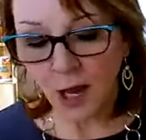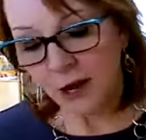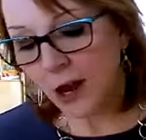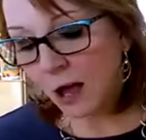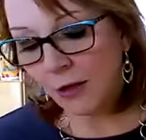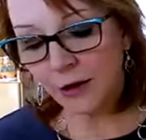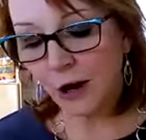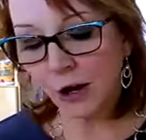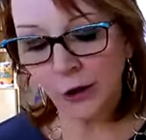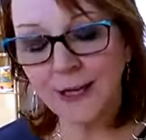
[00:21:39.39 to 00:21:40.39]
No, they're
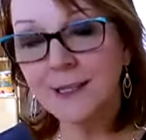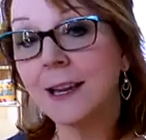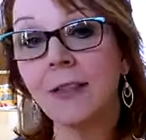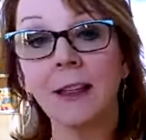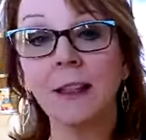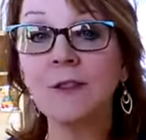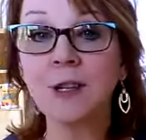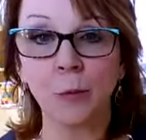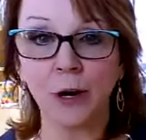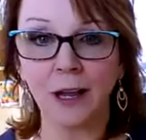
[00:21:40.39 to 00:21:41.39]
all crazy and they live
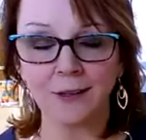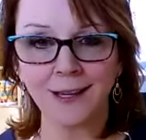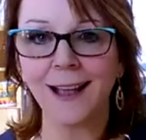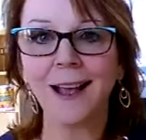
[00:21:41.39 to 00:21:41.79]
somewhere else.